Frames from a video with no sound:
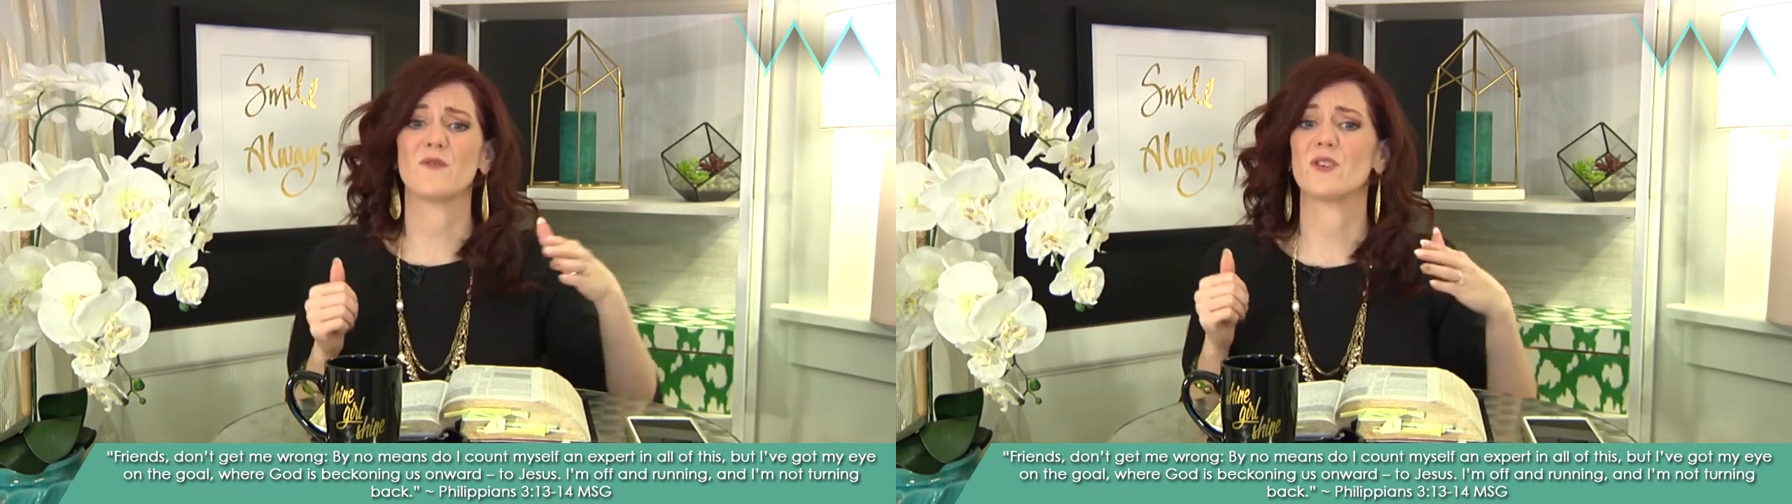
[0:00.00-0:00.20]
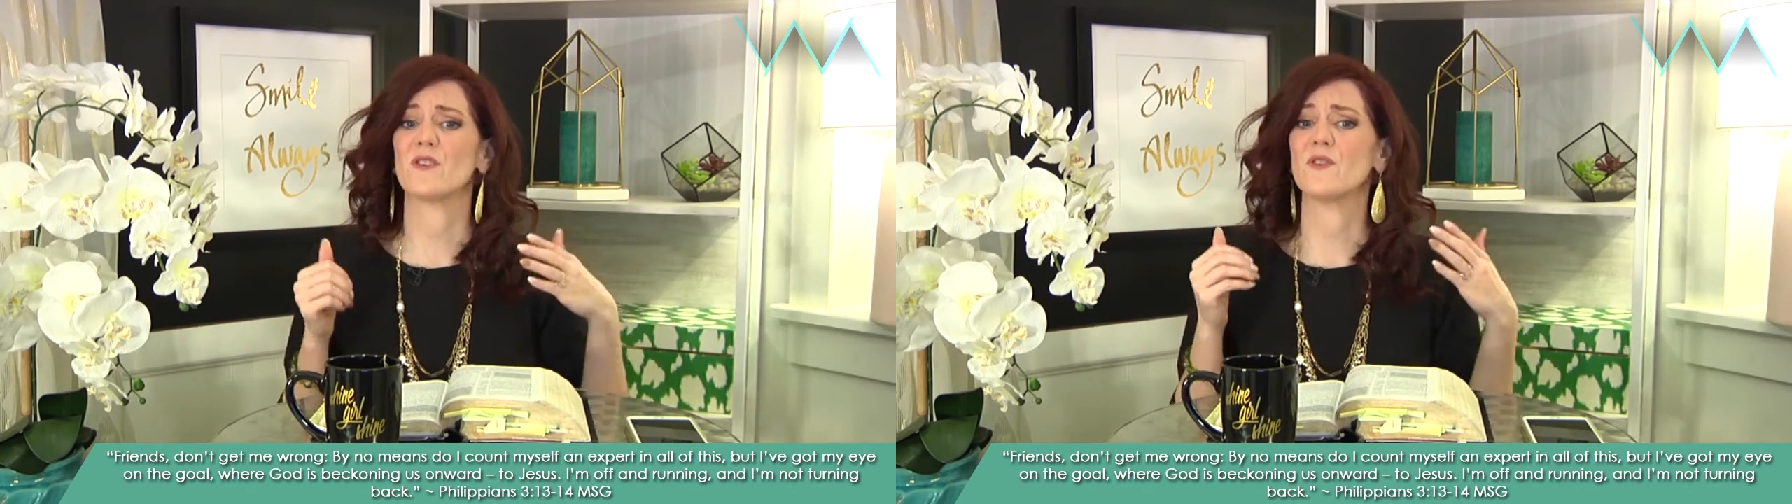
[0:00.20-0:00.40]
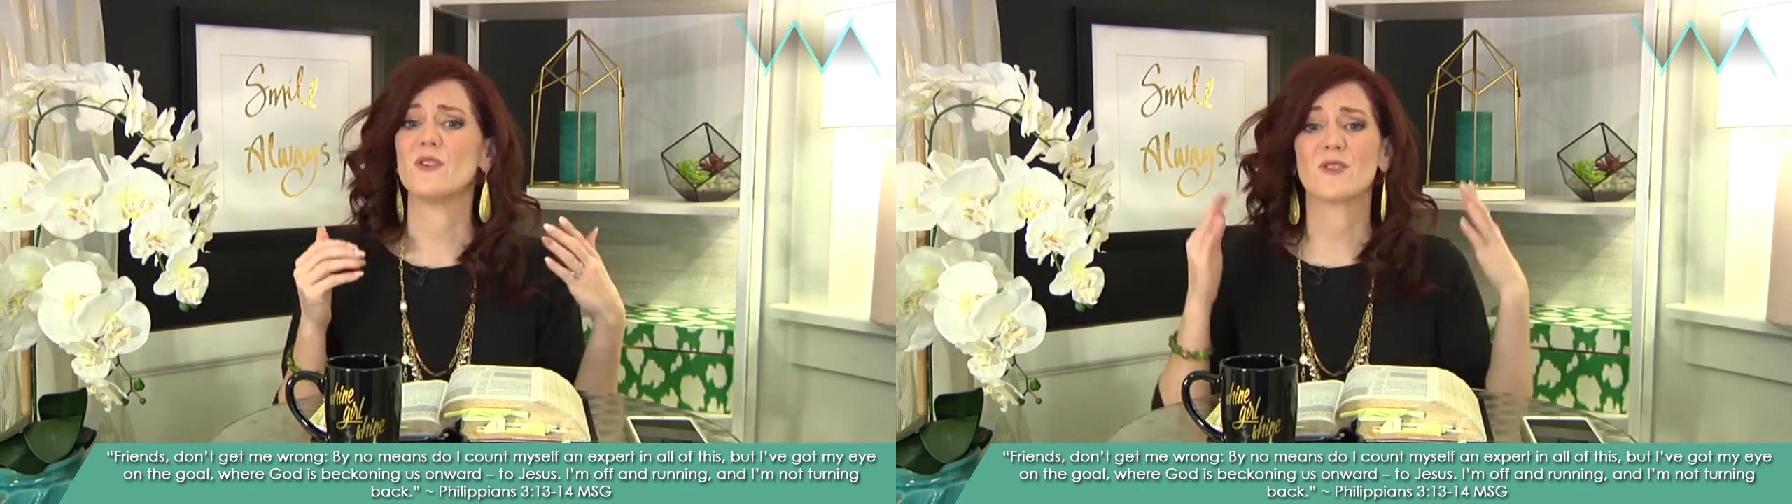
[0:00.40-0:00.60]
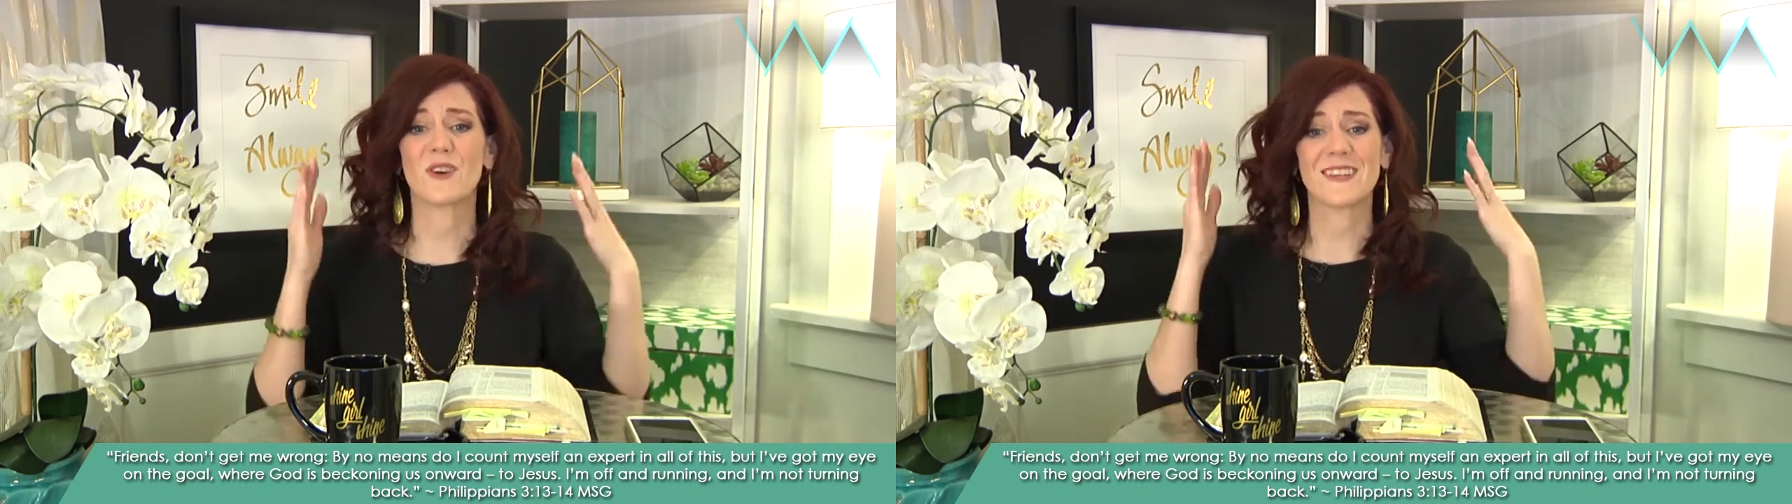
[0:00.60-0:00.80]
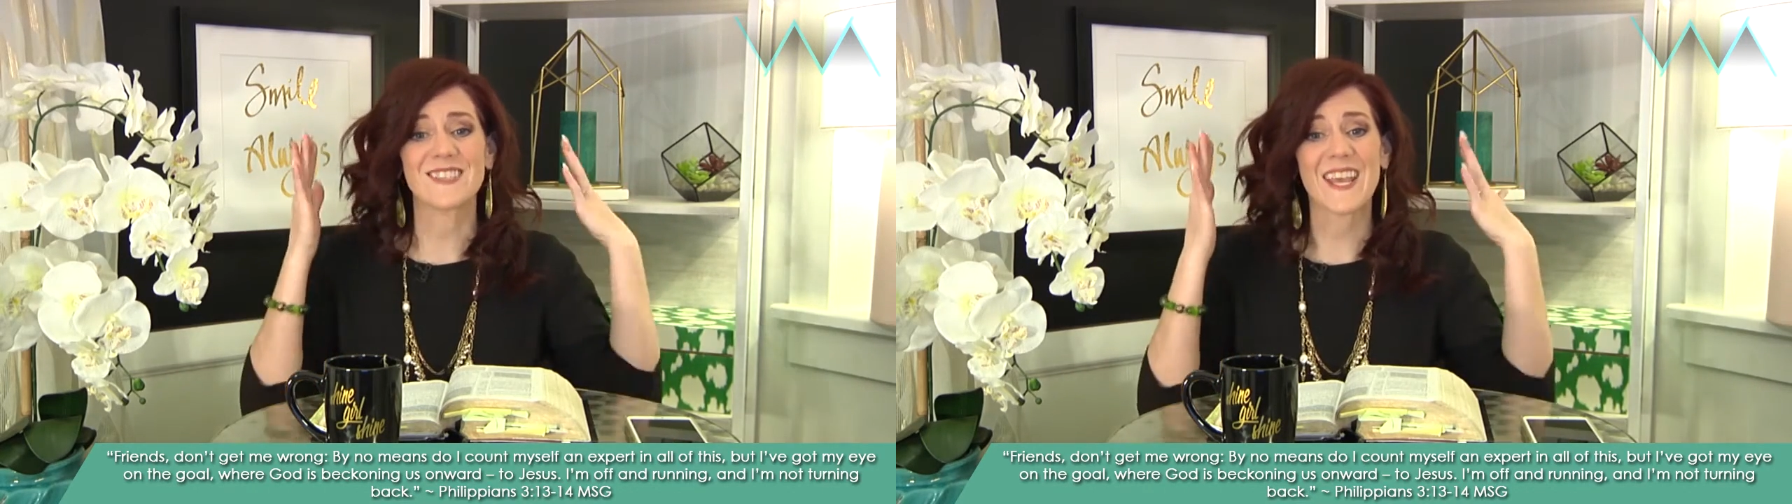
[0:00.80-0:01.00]
for the future
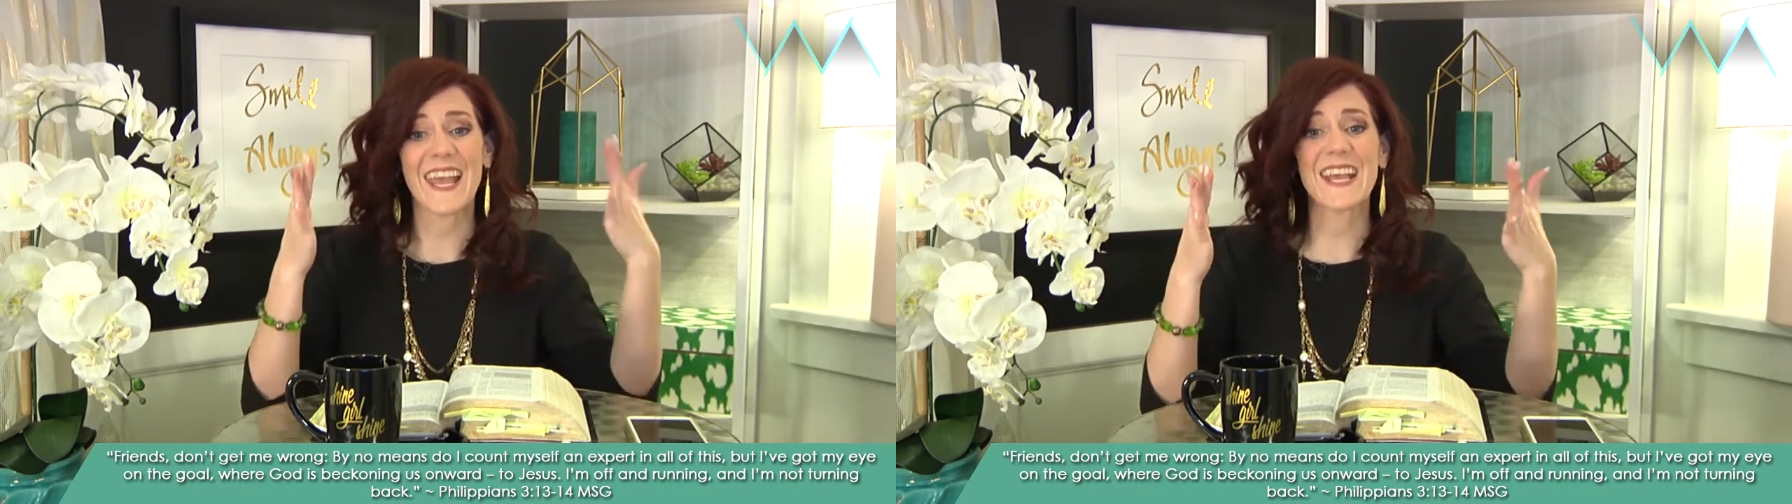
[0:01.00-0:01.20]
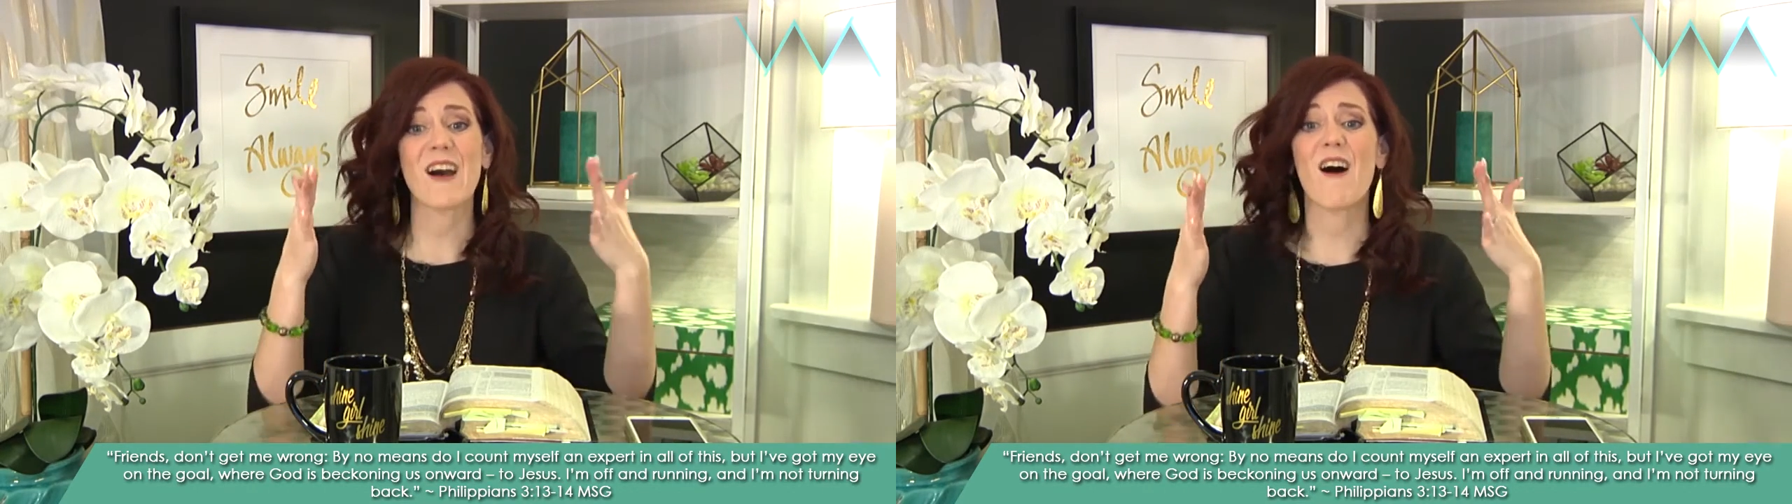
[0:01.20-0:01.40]
and take